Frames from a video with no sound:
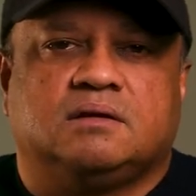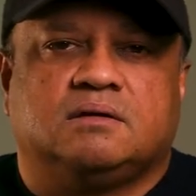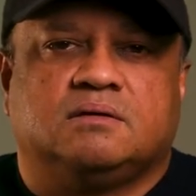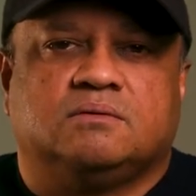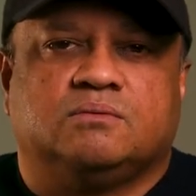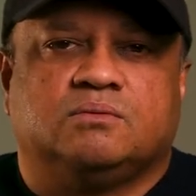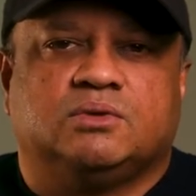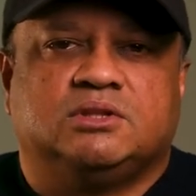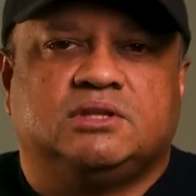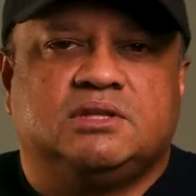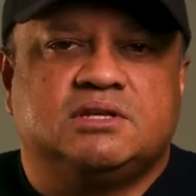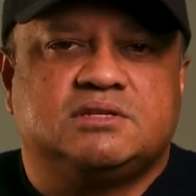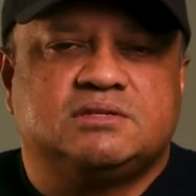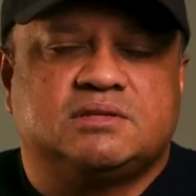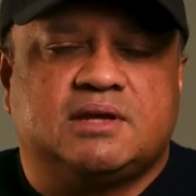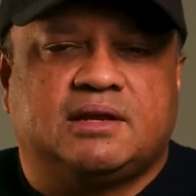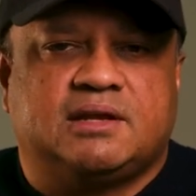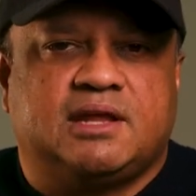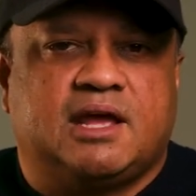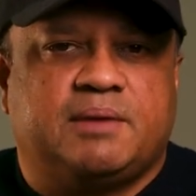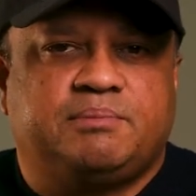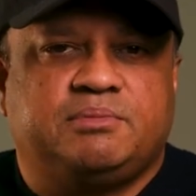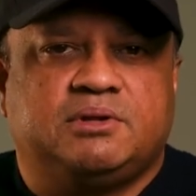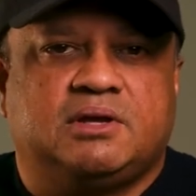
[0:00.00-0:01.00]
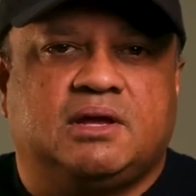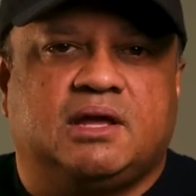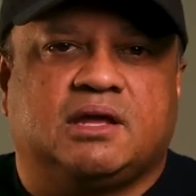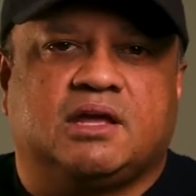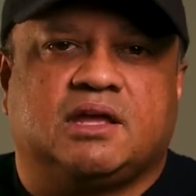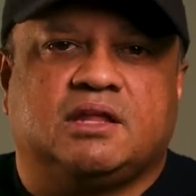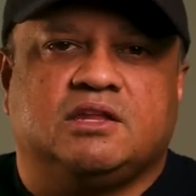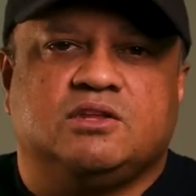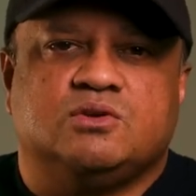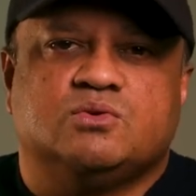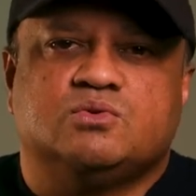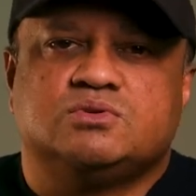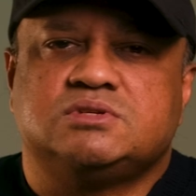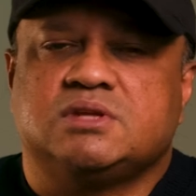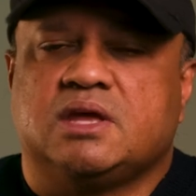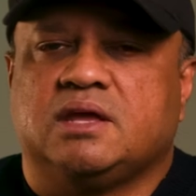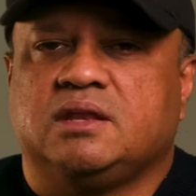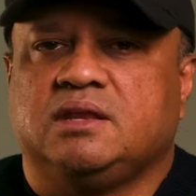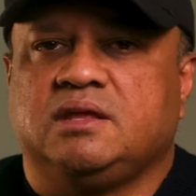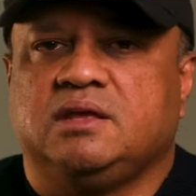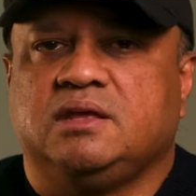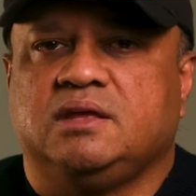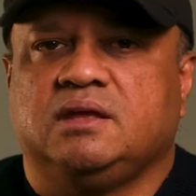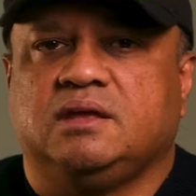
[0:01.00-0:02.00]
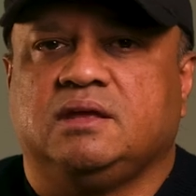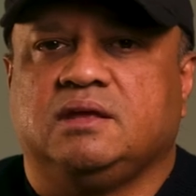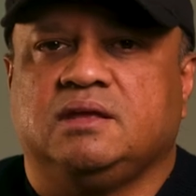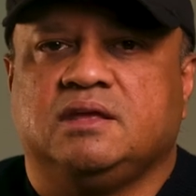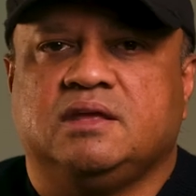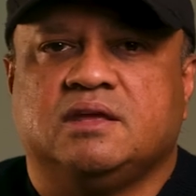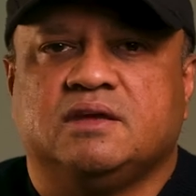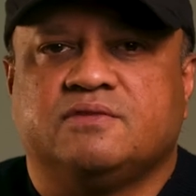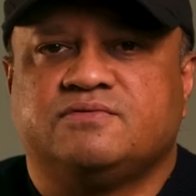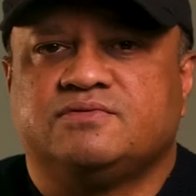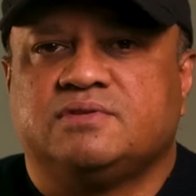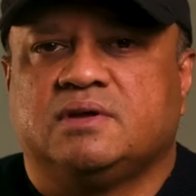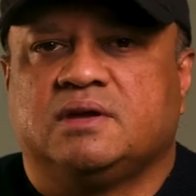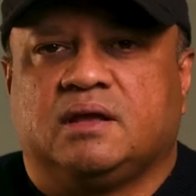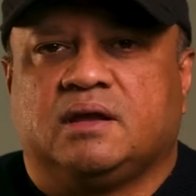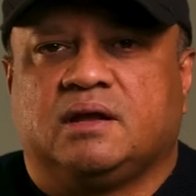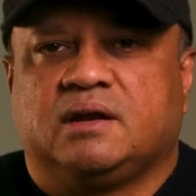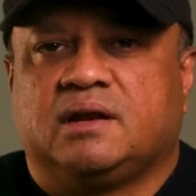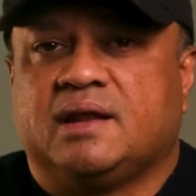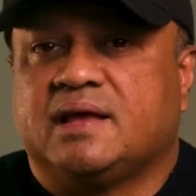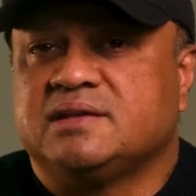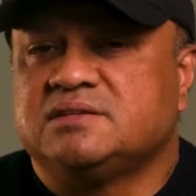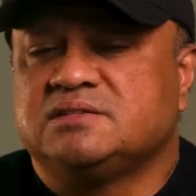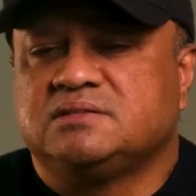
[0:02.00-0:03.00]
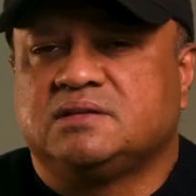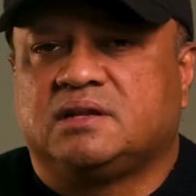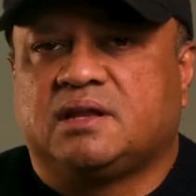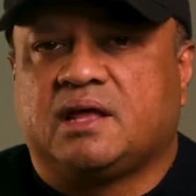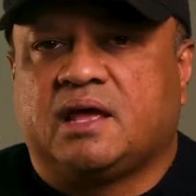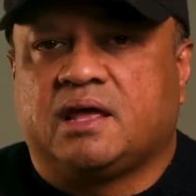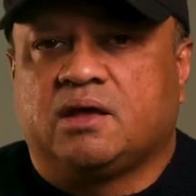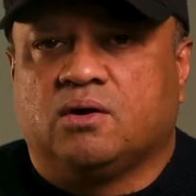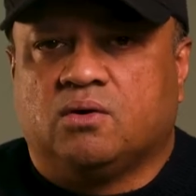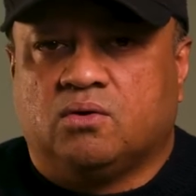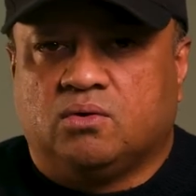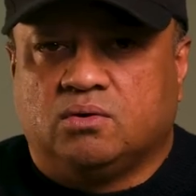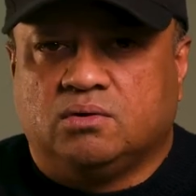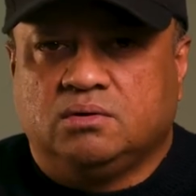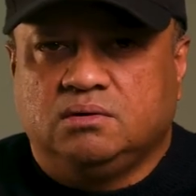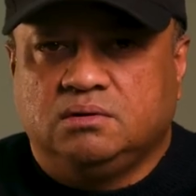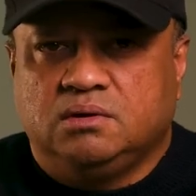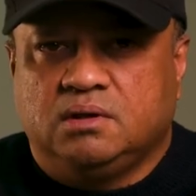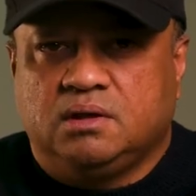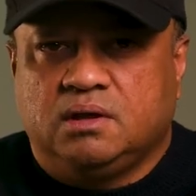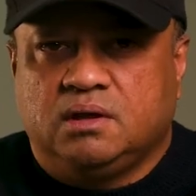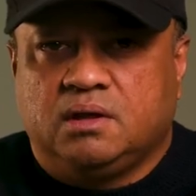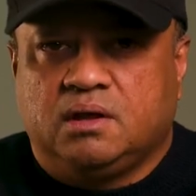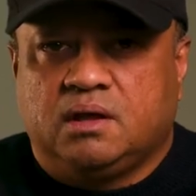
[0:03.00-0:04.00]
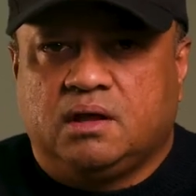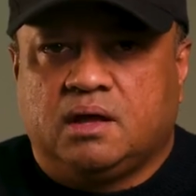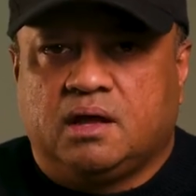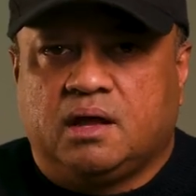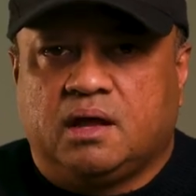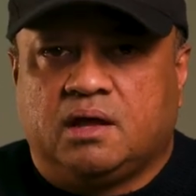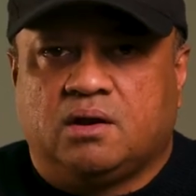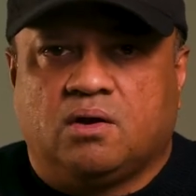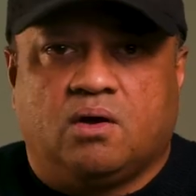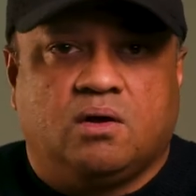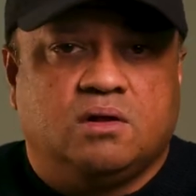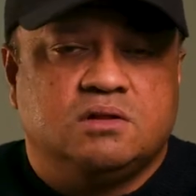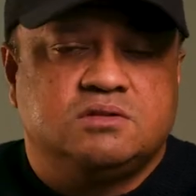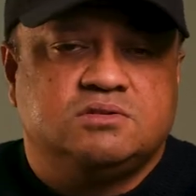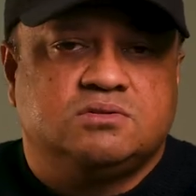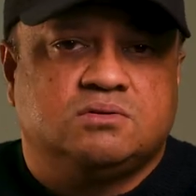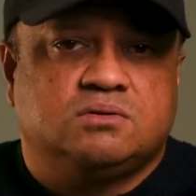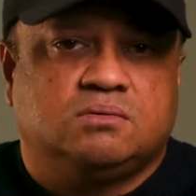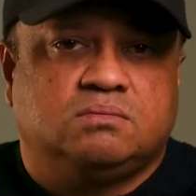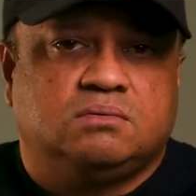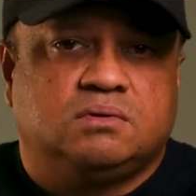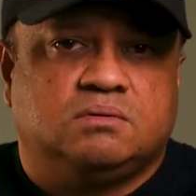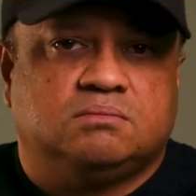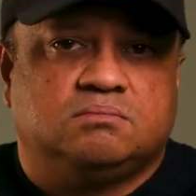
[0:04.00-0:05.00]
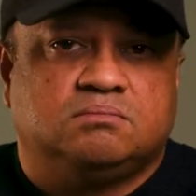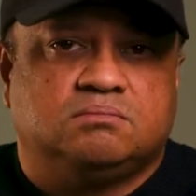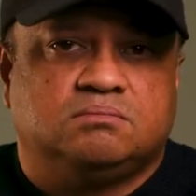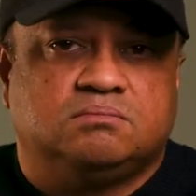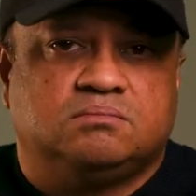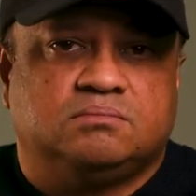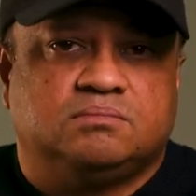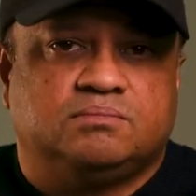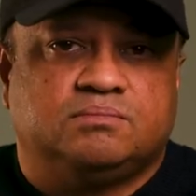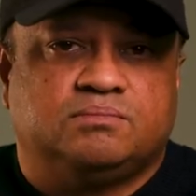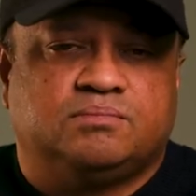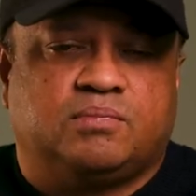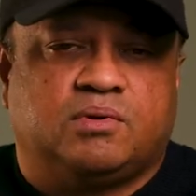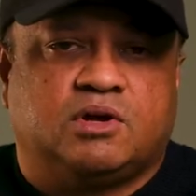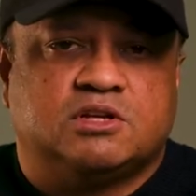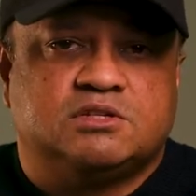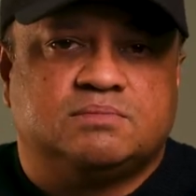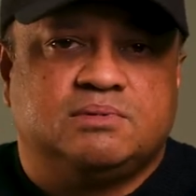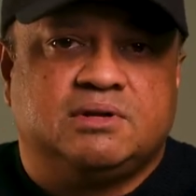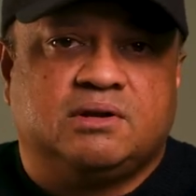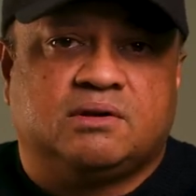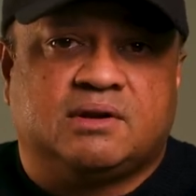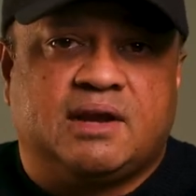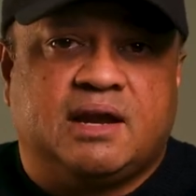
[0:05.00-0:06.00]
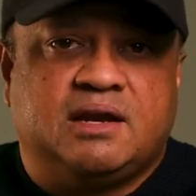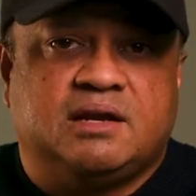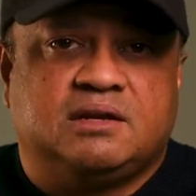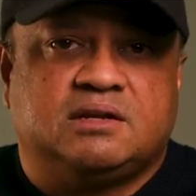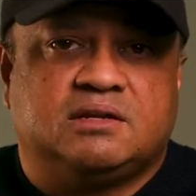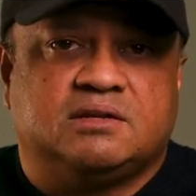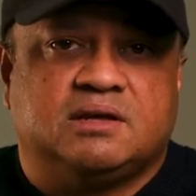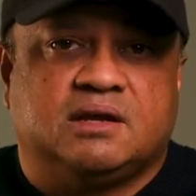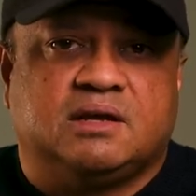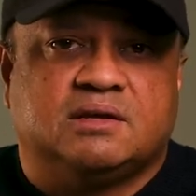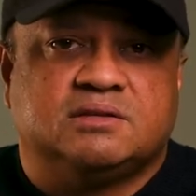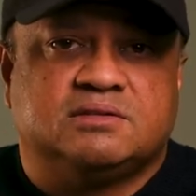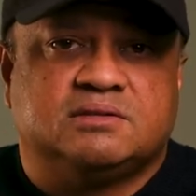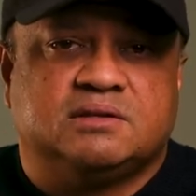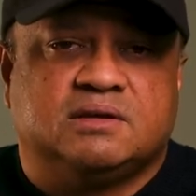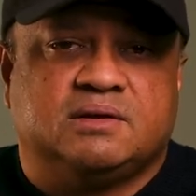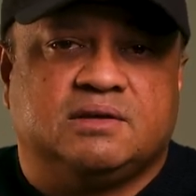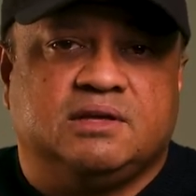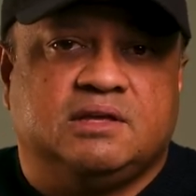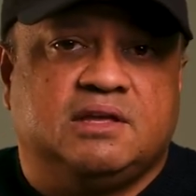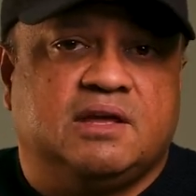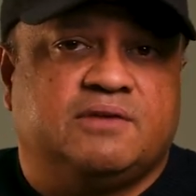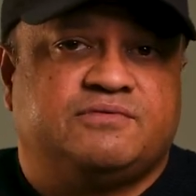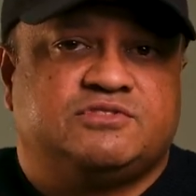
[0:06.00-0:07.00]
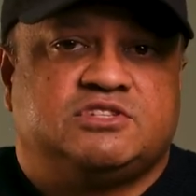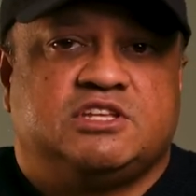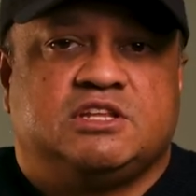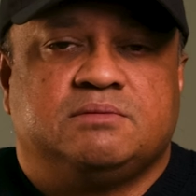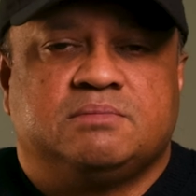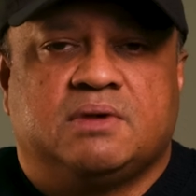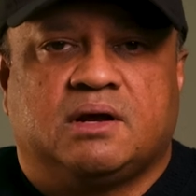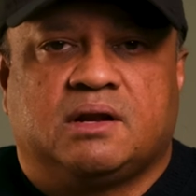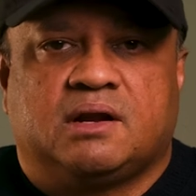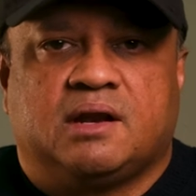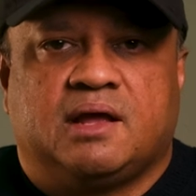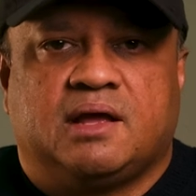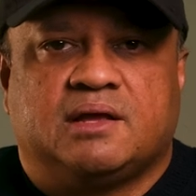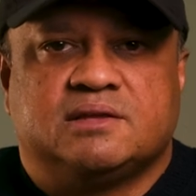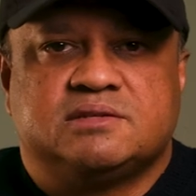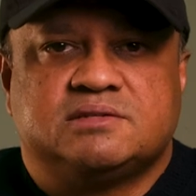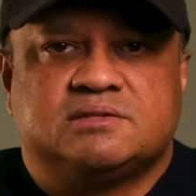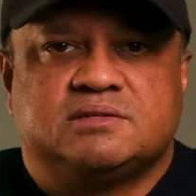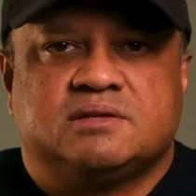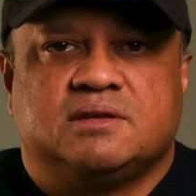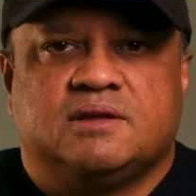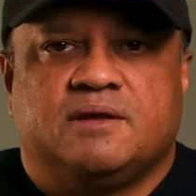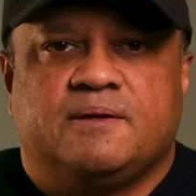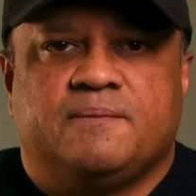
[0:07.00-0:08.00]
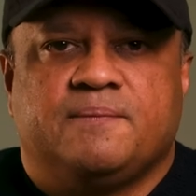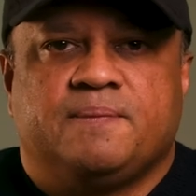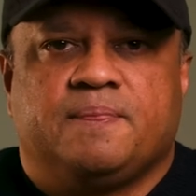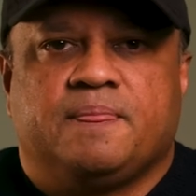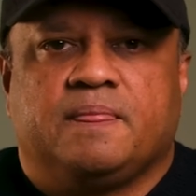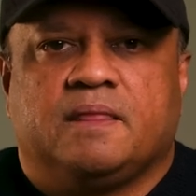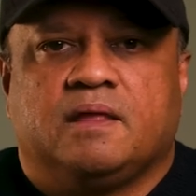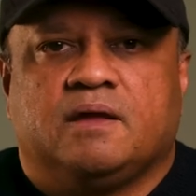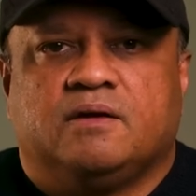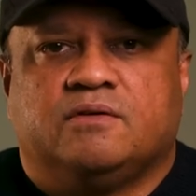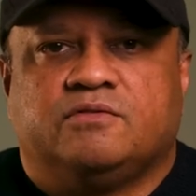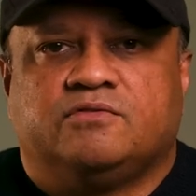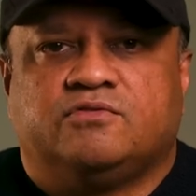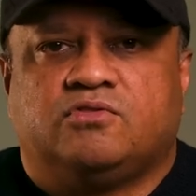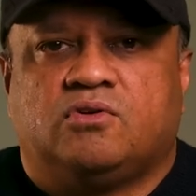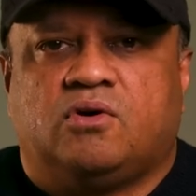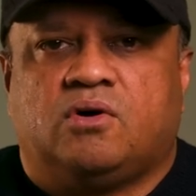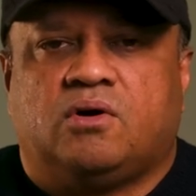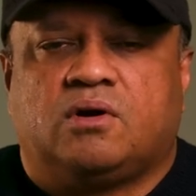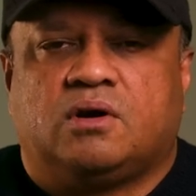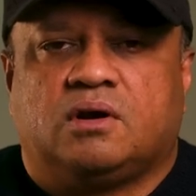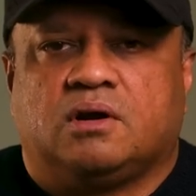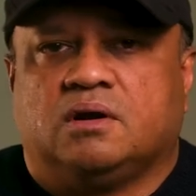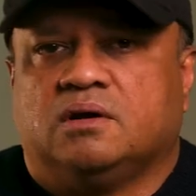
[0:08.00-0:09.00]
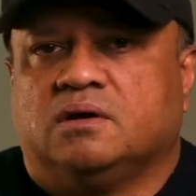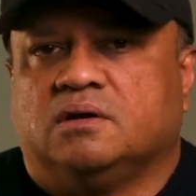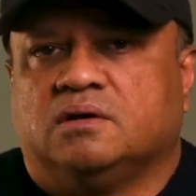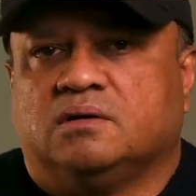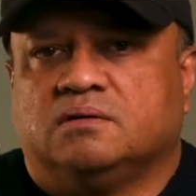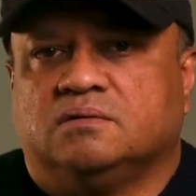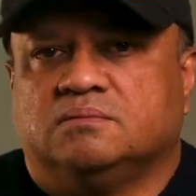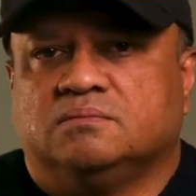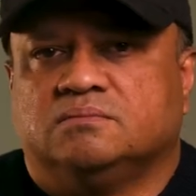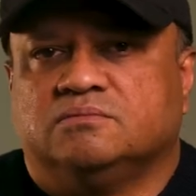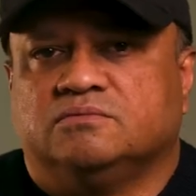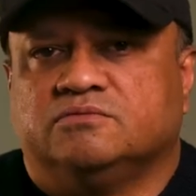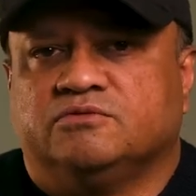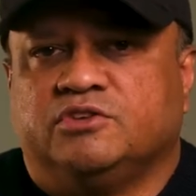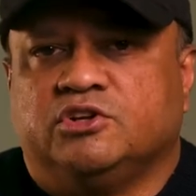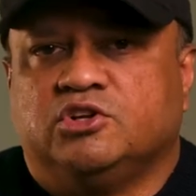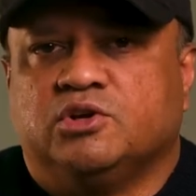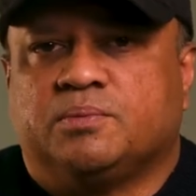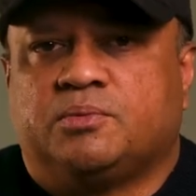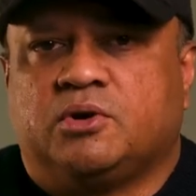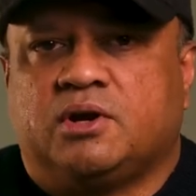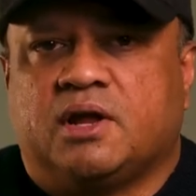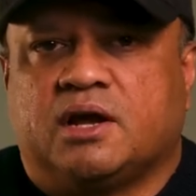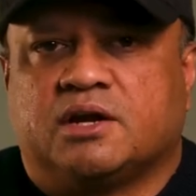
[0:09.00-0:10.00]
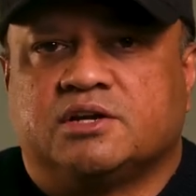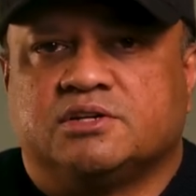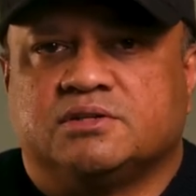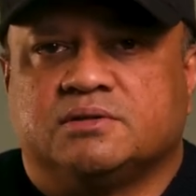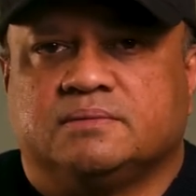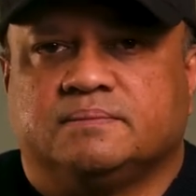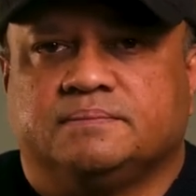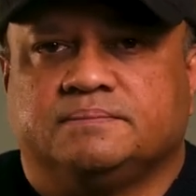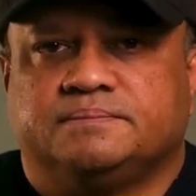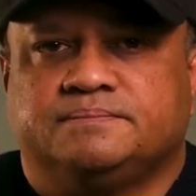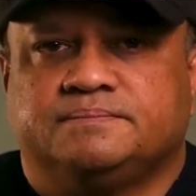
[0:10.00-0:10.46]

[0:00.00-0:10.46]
With this adapter, I can use any EF glasses that I own and also possibly rent EF cinema glass for video production,